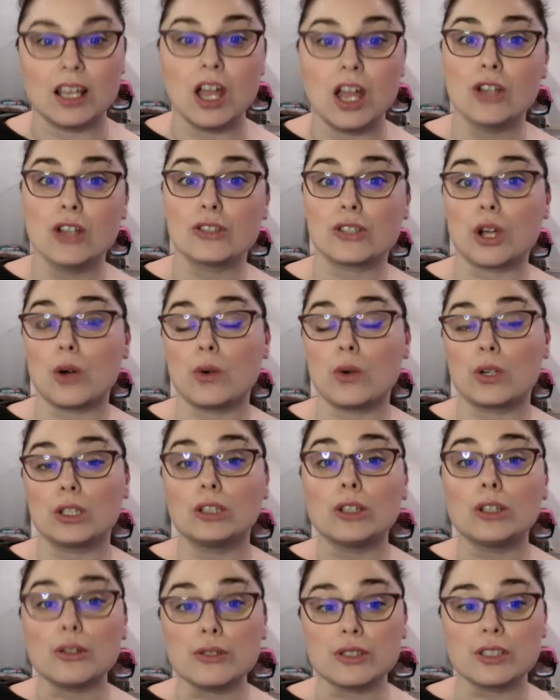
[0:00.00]
So
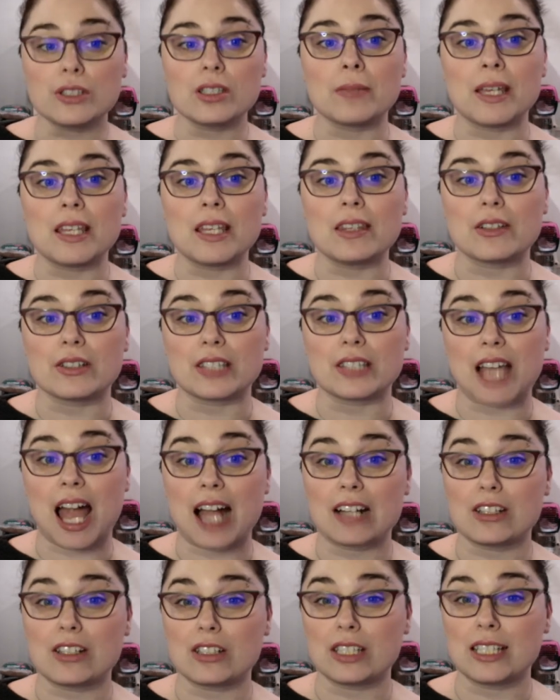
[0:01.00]
close to me, there's
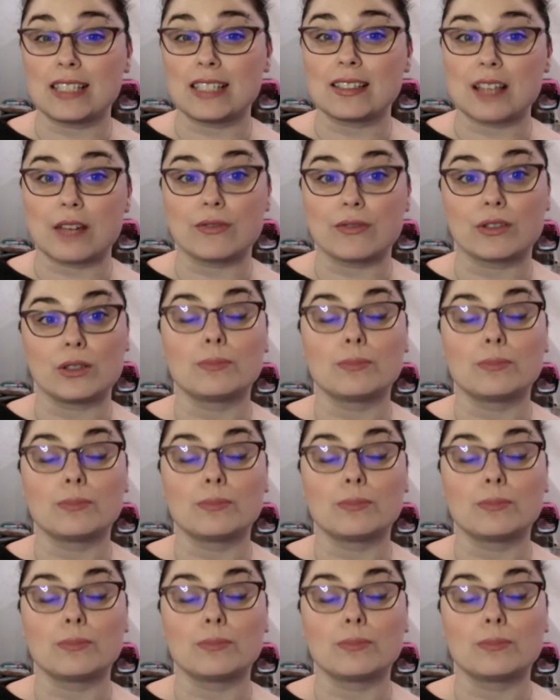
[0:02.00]
actually several